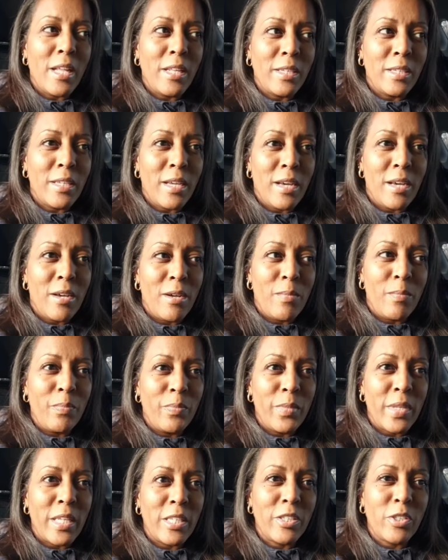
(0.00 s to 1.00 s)
And,
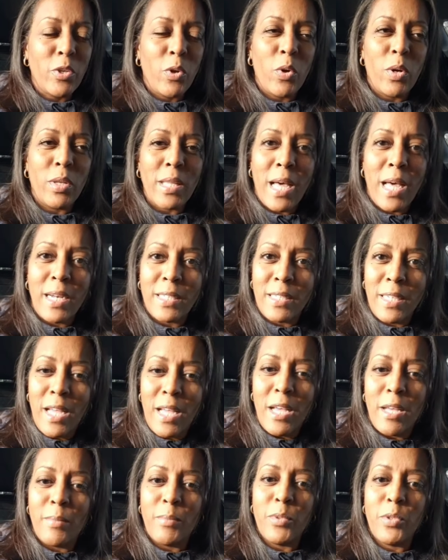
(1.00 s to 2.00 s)
um, and so a lot of
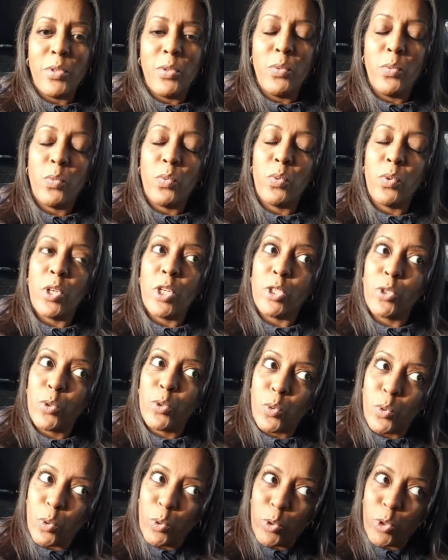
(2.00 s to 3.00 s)
times
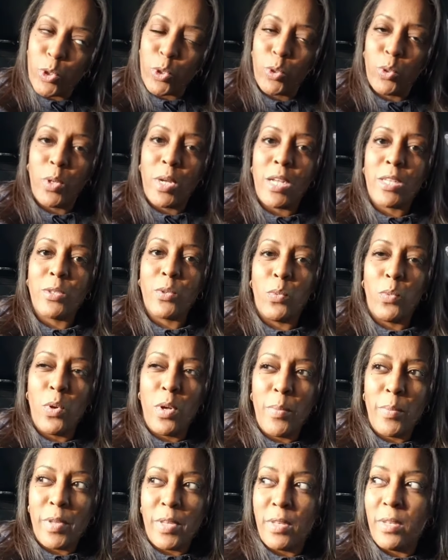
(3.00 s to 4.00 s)
it's crucial as a
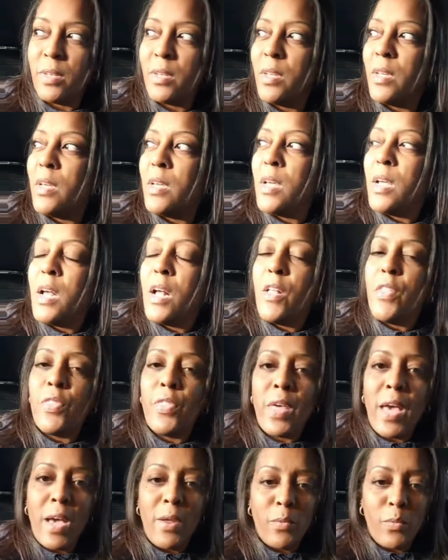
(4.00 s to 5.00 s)
woman
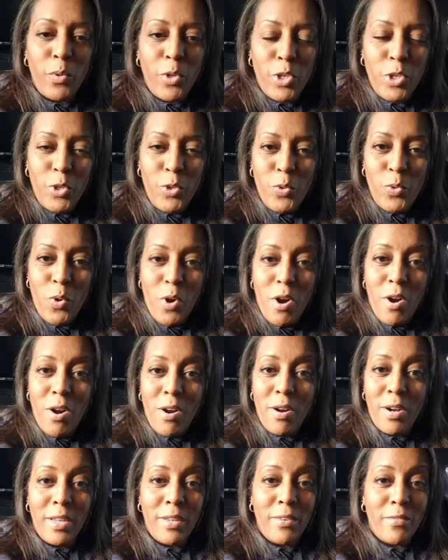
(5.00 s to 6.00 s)
that when you
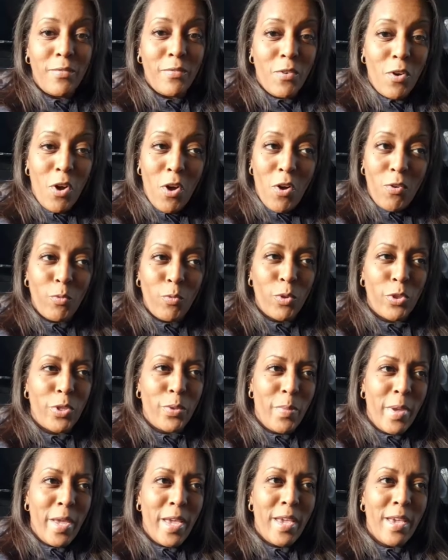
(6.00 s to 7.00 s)
are involved
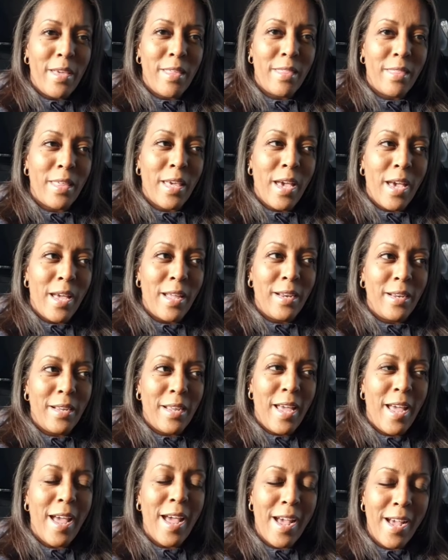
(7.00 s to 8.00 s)
with a man that
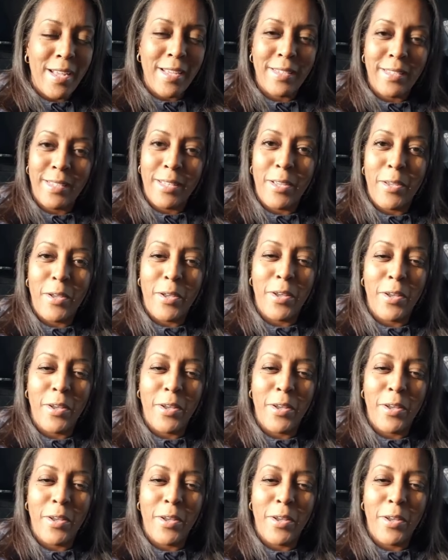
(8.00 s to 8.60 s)
has